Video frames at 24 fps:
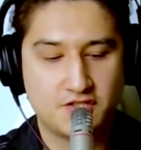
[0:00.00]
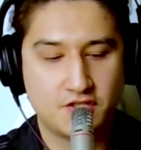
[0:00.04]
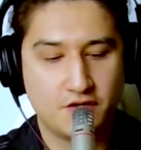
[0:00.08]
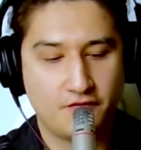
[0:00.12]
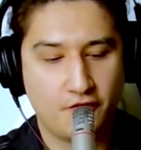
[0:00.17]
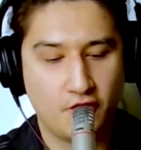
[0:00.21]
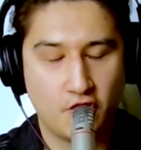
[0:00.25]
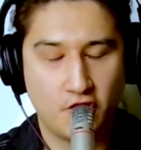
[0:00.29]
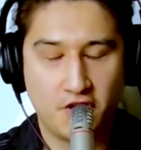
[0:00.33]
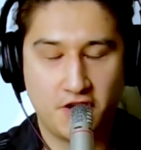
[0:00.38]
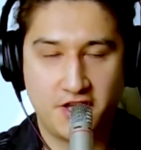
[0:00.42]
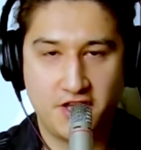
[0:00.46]

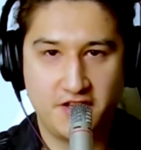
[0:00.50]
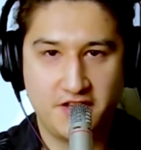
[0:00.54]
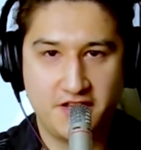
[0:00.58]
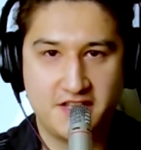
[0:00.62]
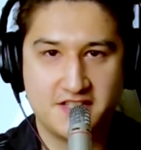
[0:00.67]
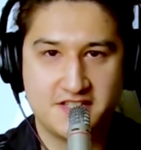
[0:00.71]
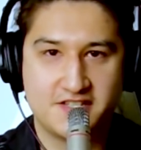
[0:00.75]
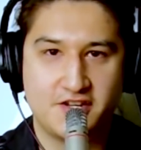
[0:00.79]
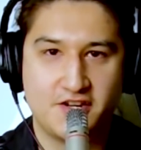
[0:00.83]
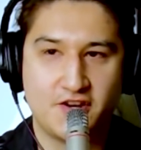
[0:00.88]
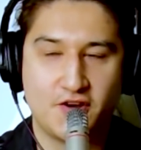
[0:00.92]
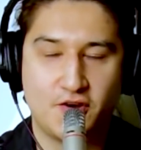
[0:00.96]
for
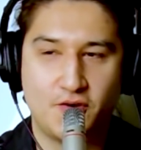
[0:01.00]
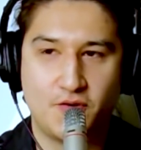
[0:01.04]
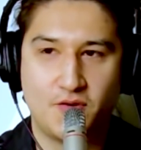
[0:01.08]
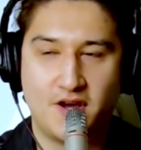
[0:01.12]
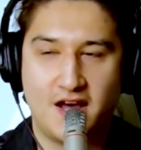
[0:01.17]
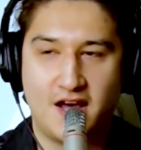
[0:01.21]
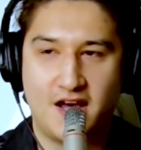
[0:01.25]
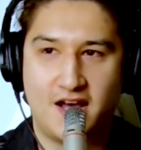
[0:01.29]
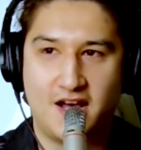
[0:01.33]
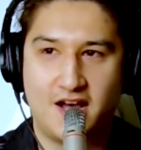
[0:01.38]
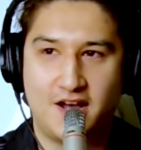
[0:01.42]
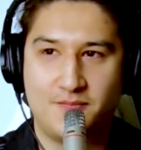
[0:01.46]
Hercules, he
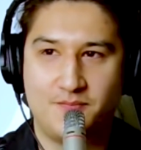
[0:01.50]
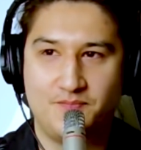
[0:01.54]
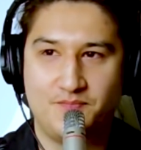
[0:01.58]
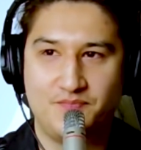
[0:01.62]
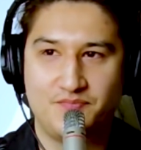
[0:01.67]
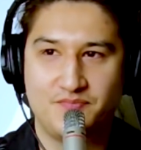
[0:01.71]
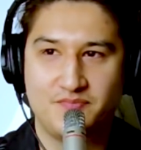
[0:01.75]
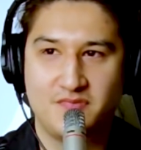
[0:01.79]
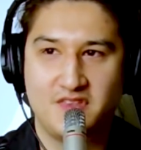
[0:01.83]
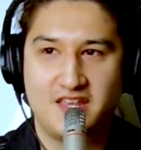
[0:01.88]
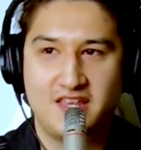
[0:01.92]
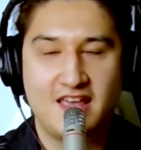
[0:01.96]

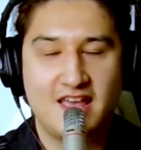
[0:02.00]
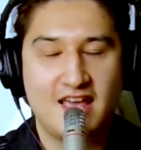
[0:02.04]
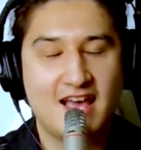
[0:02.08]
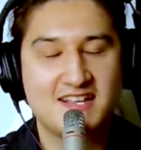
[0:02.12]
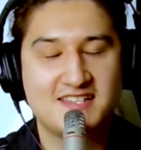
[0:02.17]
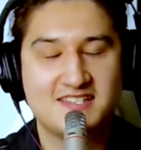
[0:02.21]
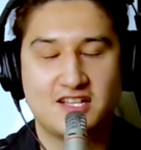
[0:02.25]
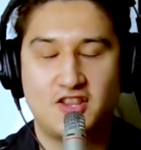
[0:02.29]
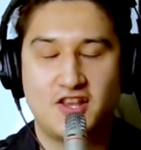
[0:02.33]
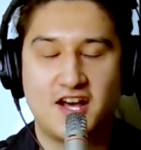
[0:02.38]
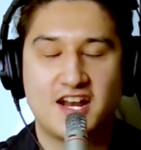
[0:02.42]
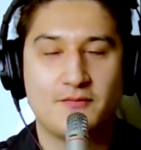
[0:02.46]

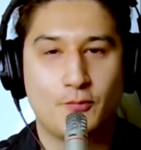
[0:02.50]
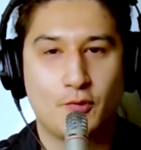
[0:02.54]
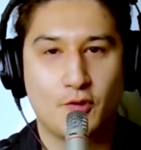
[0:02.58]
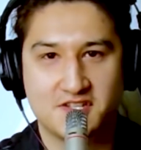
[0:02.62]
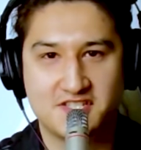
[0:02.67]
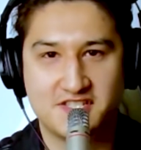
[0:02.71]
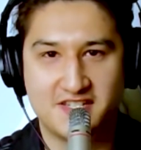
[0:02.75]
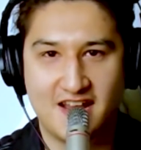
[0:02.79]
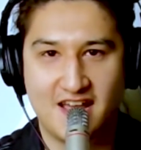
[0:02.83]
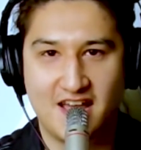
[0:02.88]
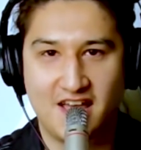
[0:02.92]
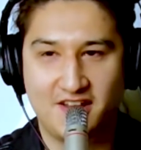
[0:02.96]
has a lot of
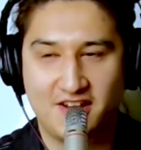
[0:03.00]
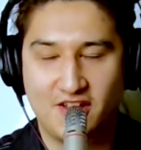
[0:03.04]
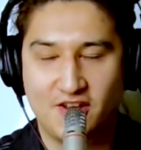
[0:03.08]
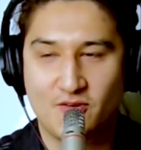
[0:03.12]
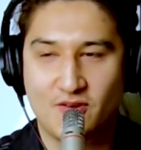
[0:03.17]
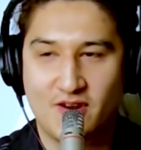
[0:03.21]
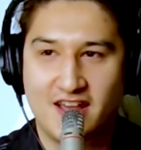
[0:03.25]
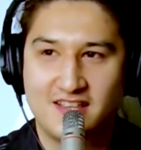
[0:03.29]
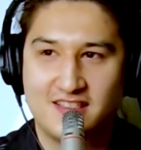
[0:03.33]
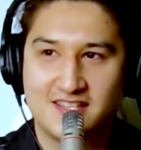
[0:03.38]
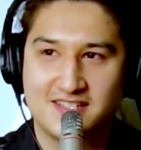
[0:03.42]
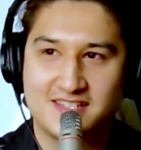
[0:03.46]
personality,
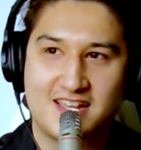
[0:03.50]
right?